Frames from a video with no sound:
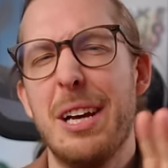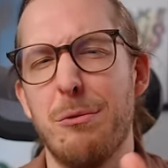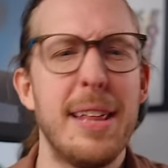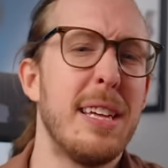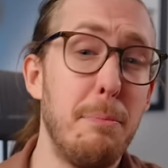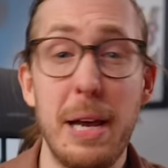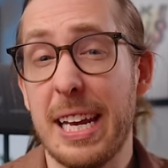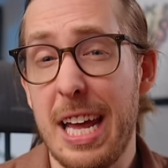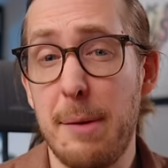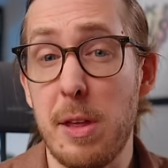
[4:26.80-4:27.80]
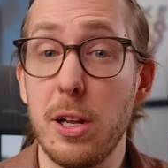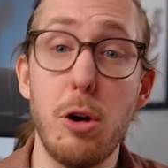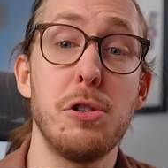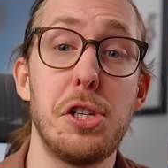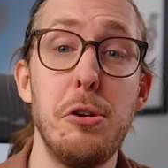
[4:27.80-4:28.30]
rather than pick a name that the
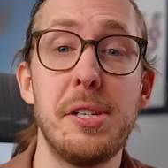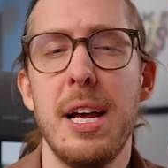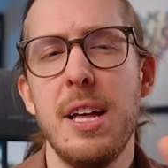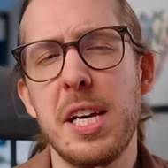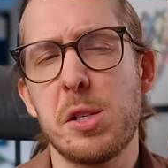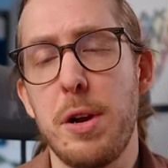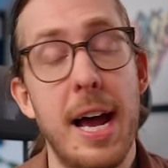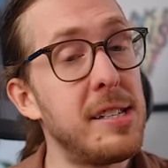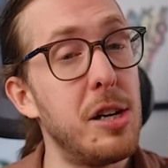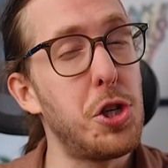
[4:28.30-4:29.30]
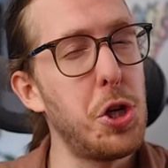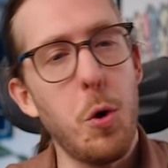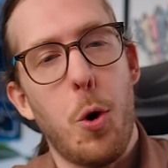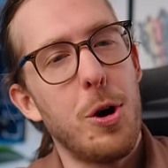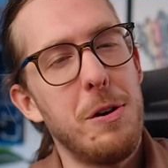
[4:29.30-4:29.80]
locals use, this one has a
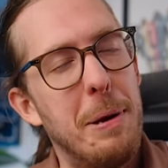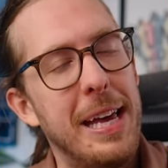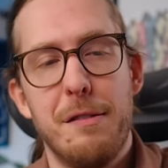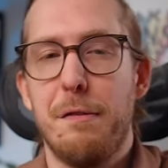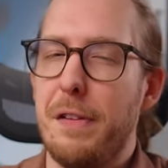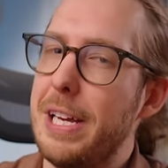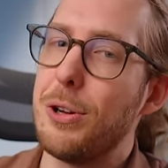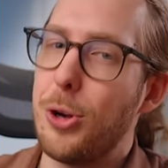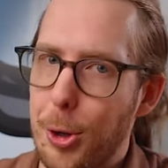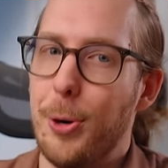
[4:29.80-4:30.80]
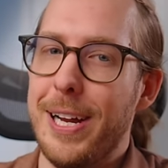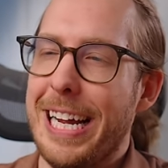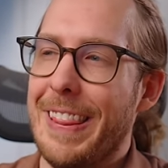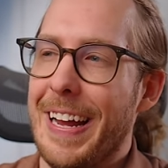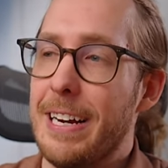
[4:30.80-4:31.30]
shoehorned bit of feel-goodery
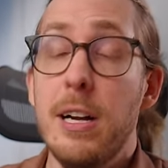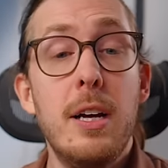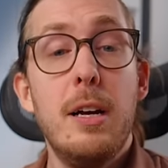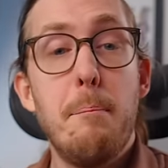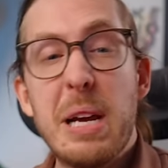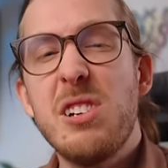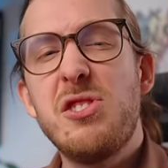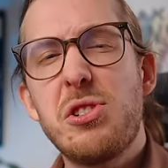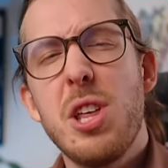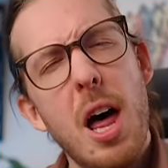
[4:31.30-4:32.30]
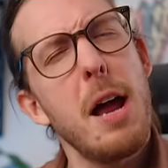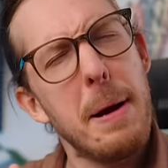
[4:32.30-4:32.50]
in there. Because the line